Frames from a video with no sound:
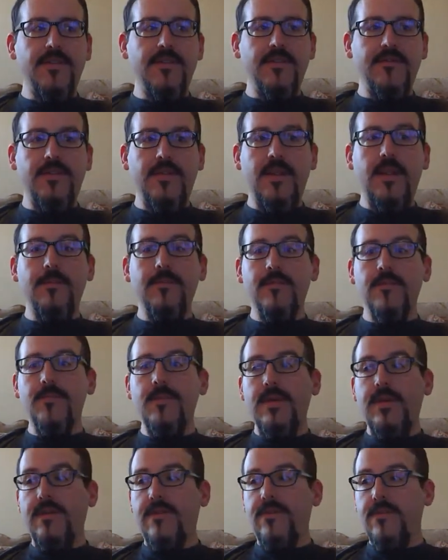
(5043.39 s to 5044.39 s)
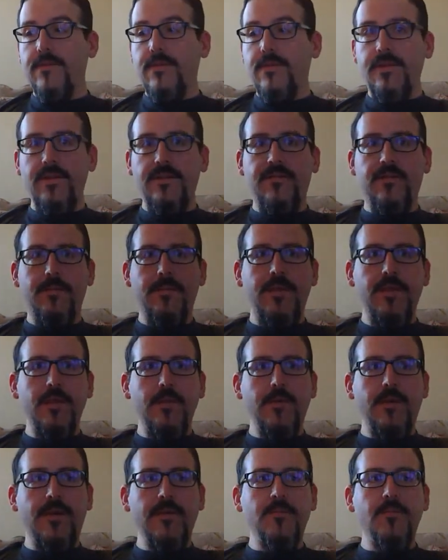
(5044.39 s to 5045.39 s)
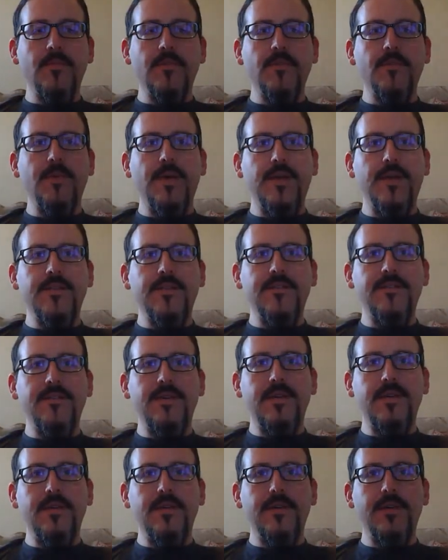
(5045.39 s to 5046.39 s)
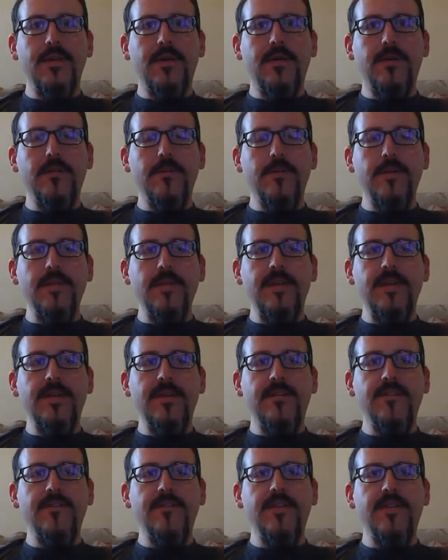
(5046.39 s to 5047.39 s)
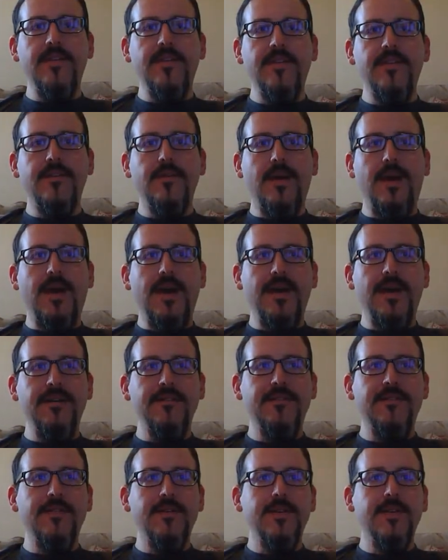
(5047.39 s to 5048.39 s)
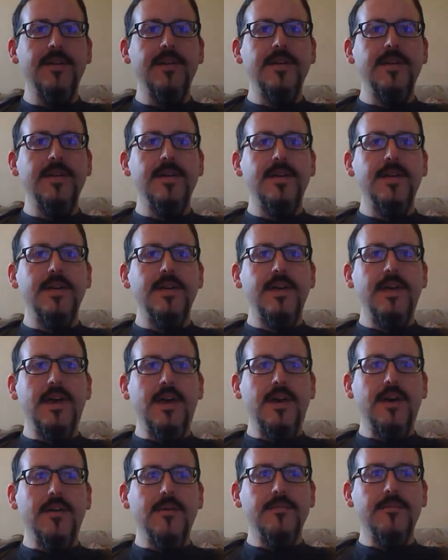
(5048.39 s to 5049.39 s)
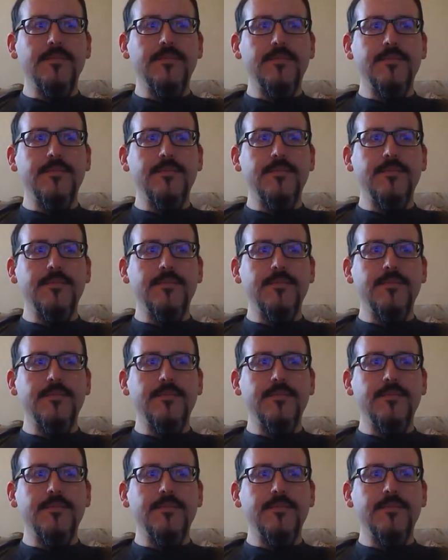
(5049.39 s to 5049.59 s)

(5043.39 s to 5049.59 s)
And I'm speaking strictly from a U.S. perspective here. It really does tend to drive that